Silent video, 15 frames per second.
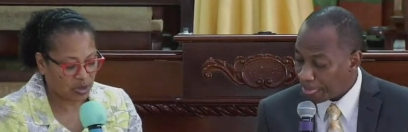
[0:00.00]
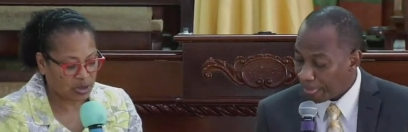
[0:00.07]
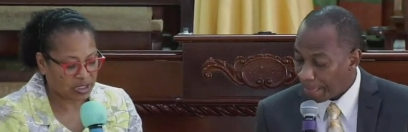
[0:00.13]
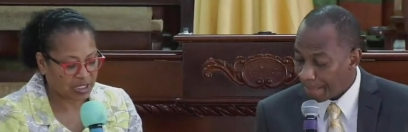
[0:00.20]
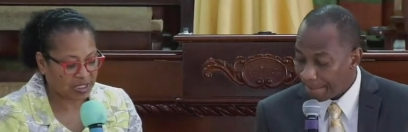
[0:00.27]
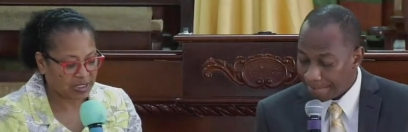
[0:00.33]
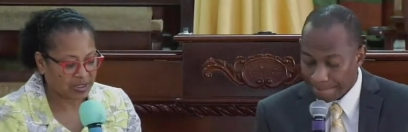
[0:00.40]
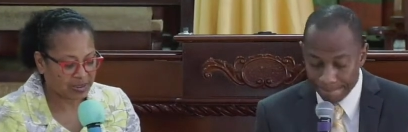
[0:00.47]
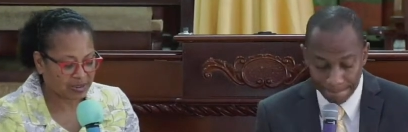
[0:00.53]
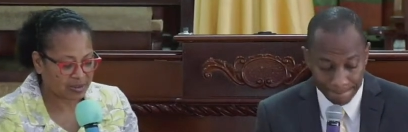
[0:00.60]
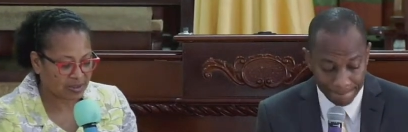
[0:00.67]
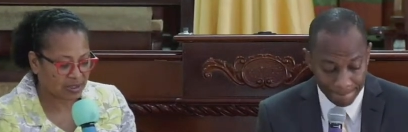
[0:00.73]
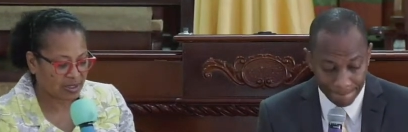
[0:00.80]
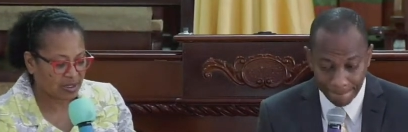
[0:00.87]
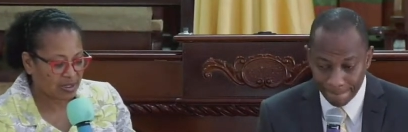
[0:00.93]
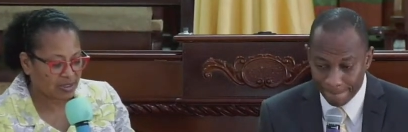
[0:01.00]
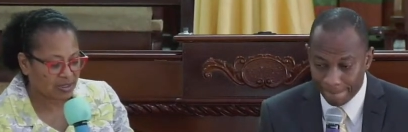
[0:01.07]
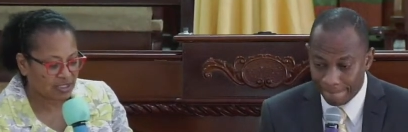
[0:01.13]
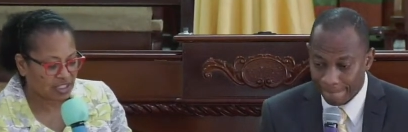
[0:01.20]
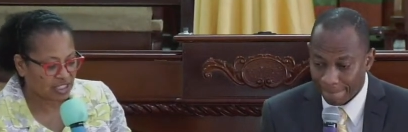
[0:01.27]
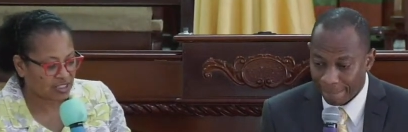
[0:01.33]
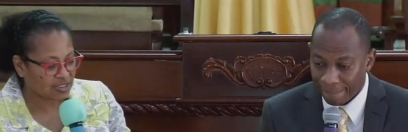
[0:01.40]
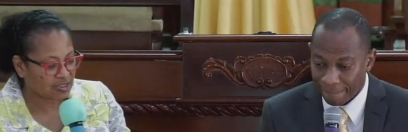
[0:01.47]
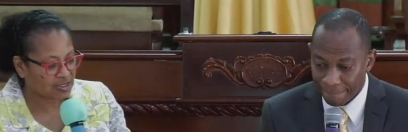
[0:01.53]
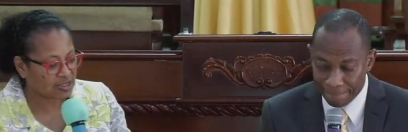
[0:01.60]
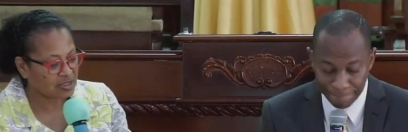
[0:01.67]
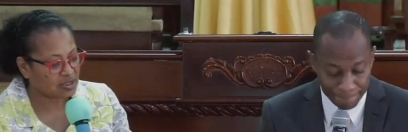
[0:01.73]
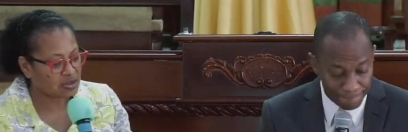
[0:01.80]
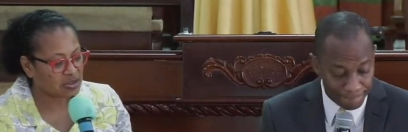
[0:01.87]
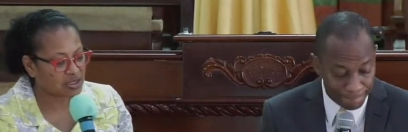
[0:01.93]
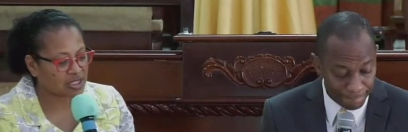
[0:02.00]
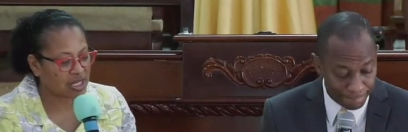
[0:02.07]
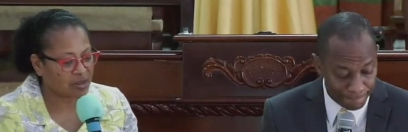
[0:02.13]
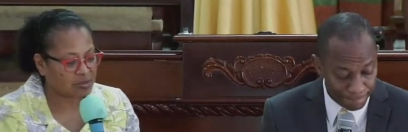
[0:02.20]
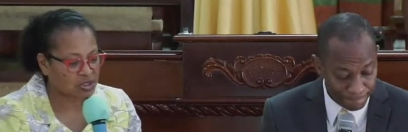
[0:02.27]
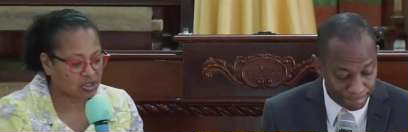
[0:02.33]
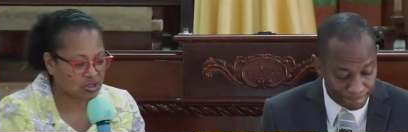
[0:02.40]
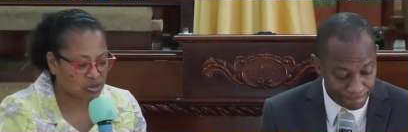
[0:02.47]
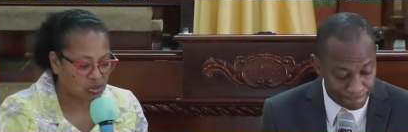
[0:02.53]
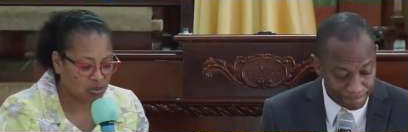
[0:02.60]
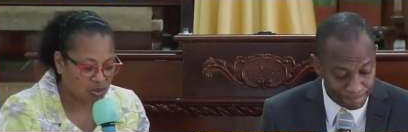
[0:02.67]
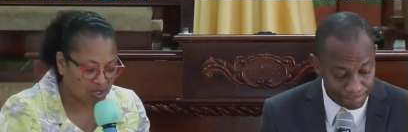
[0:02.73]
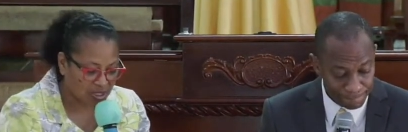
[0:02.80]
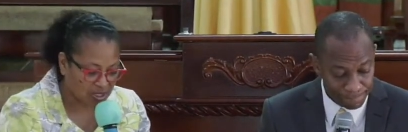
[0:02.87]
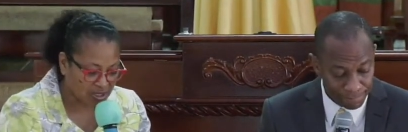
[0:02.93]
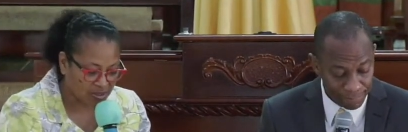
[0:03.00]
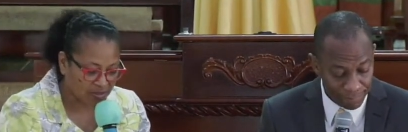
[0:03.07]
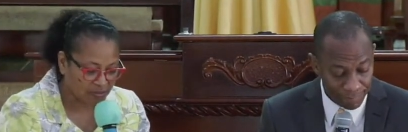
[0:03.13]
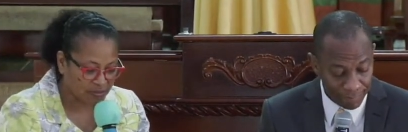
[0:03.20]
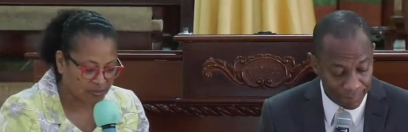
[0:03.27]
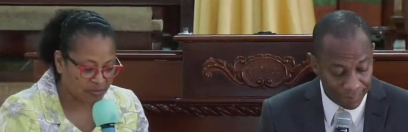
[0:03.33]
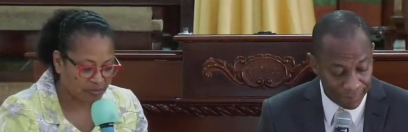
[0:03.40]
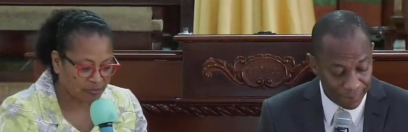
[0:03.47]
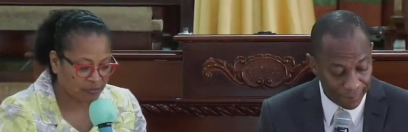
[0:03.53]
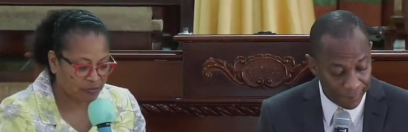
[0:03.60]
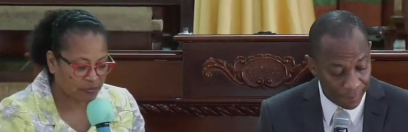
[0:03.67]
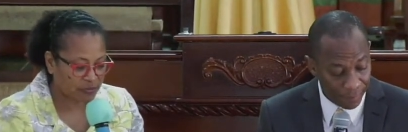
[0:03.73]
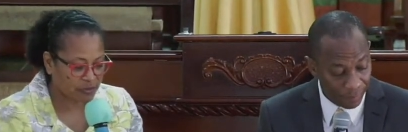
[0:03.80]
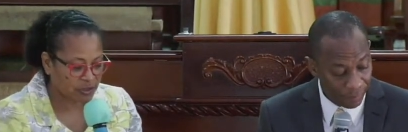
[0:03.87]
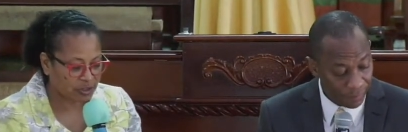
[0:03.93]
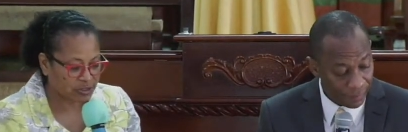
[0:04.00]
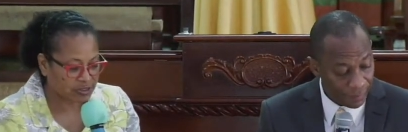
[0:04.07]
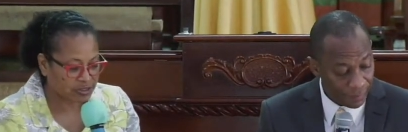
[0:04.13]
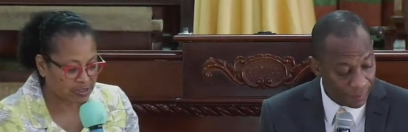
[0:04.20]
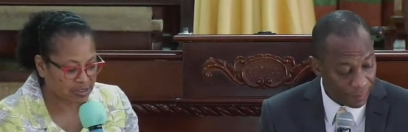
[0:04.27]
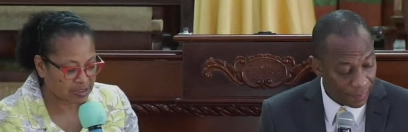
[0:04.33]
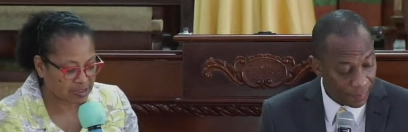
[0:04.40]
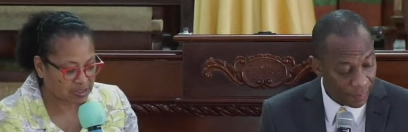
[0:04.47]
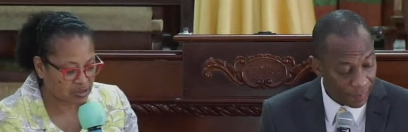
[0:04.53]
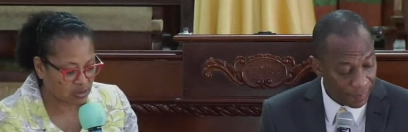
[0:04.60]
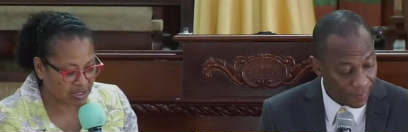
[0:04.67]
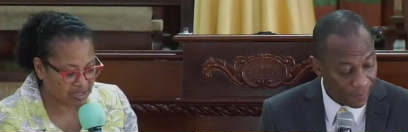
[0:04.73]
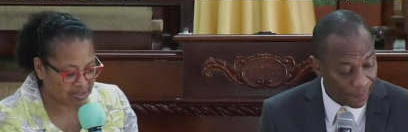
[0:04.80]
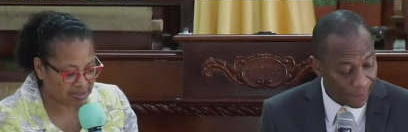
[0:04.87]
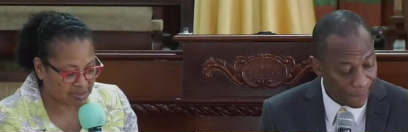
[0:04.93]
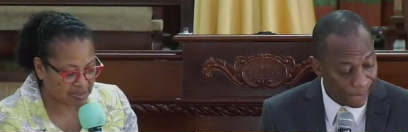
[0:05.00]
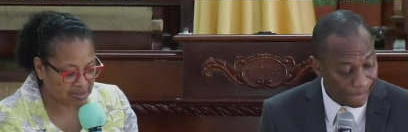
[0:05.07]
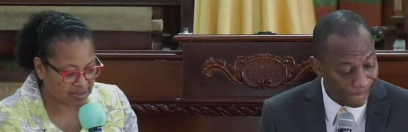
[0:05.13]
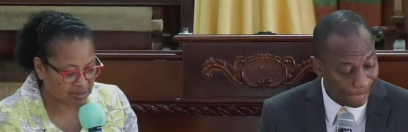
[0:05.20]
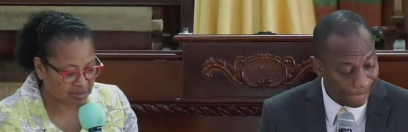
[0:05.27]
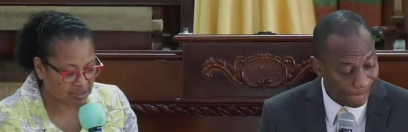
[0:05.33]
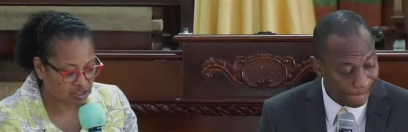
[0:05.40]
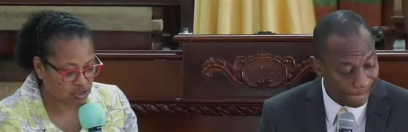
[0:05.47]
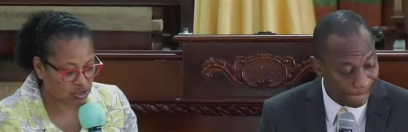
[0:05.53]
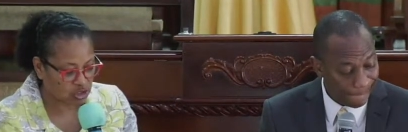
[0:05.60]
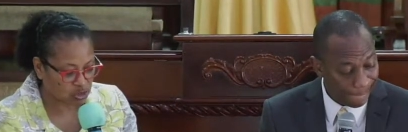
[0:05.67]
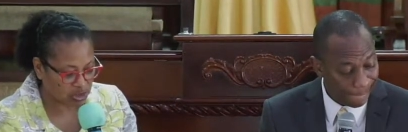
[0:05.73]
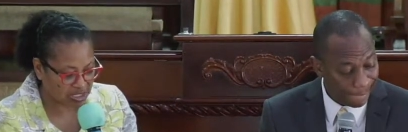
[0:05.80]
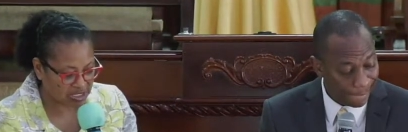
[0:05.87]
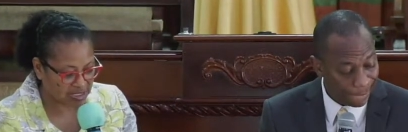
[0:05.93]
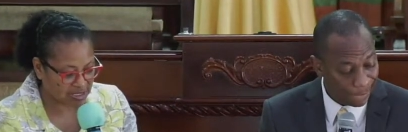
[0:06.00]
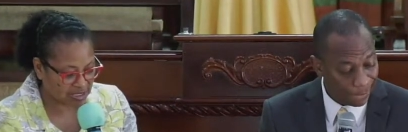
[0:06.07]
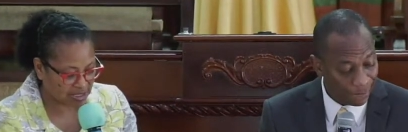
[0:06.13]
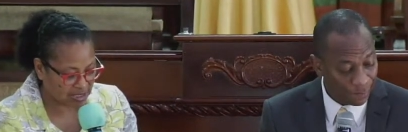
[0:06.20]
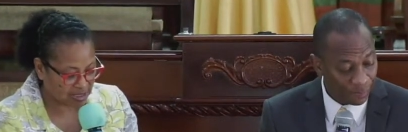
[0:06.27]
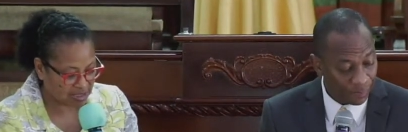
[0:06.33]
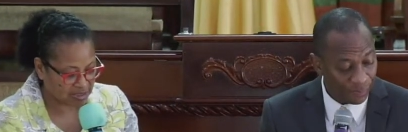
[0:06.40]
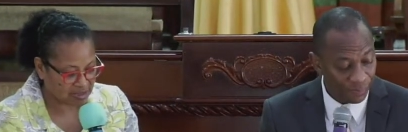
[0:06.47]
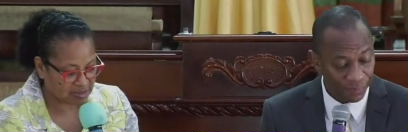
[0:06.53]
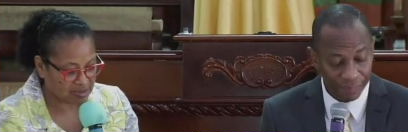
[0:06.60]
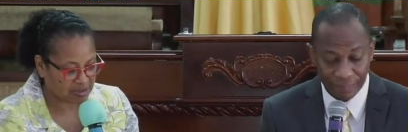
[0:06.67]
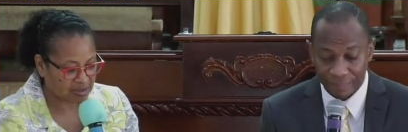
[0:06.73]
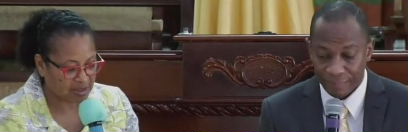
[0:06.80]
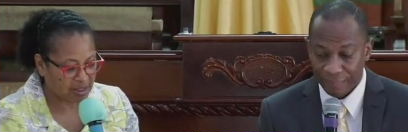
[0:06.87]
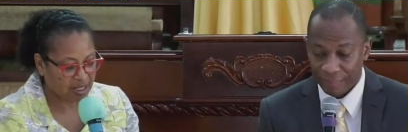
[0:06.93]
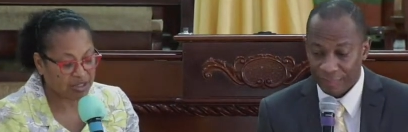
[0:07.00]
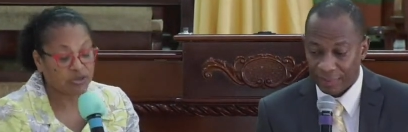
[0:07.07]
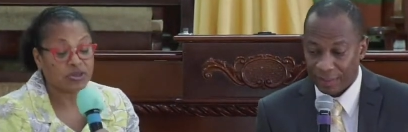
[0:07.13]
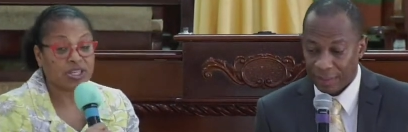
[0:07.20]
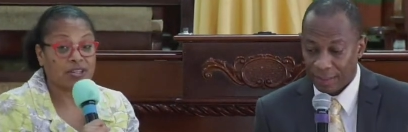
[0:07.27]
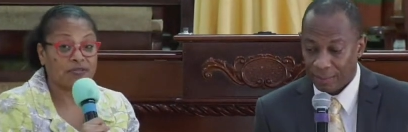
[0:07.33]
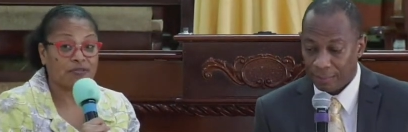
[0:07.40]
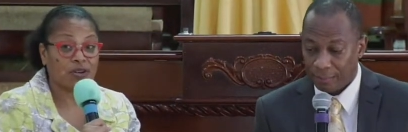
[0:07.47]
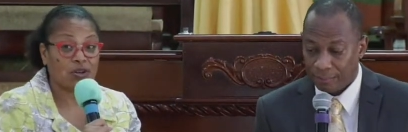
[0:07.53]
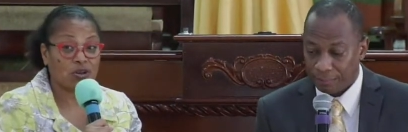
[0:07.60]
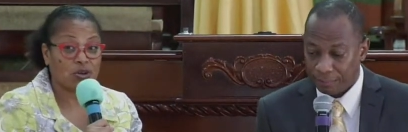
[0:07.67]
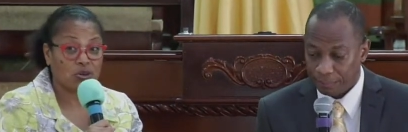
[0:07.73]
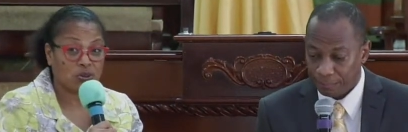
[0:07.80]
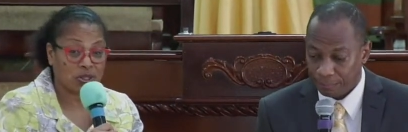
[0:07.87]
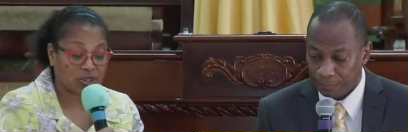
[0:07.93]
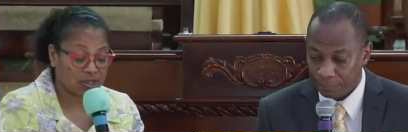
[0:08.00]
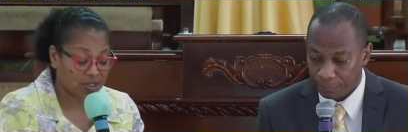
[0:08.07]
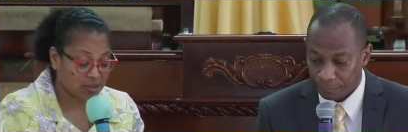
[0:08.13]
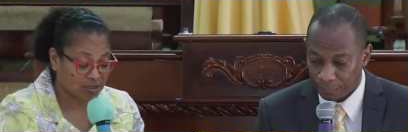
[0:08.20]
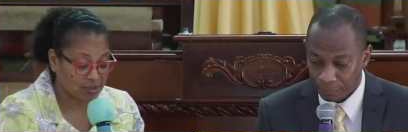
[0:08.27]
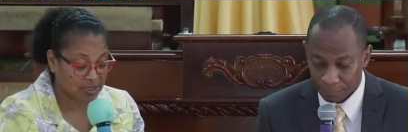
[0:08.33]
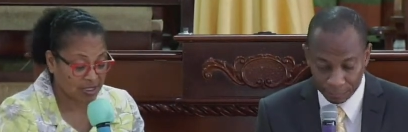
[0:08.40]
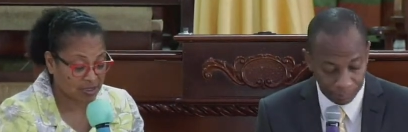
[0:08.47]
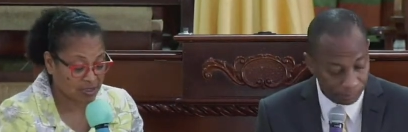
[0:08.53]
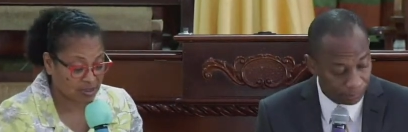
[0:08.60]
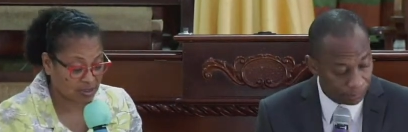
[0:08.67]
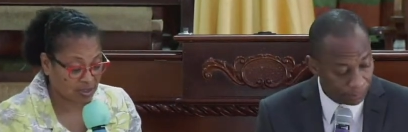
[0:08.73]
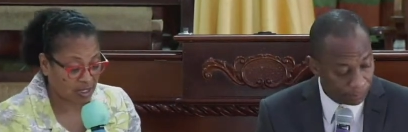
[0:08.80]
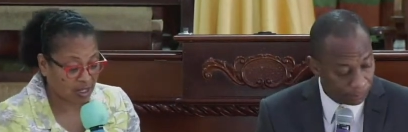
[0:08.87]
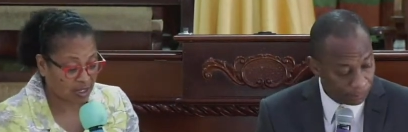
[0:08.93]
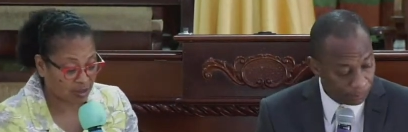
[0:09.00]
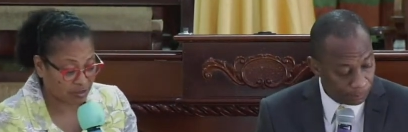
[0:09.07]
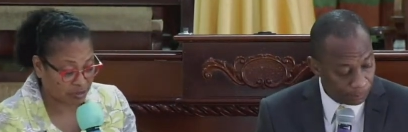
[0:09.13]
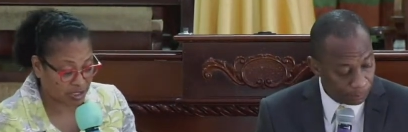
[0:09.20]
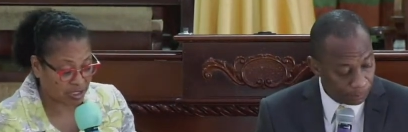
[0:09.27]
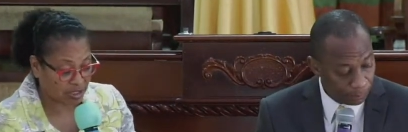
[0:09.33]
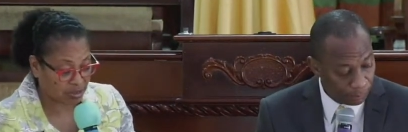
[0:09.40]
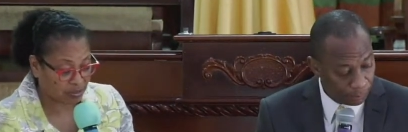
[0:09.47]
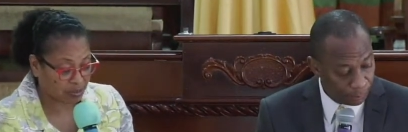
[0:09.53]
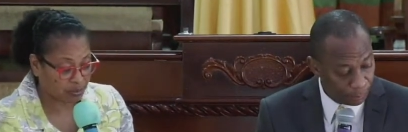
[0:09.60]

Speaker 1: Okay. Genesis chapter 1, verses 26 to 28. And you can follow with us as I read.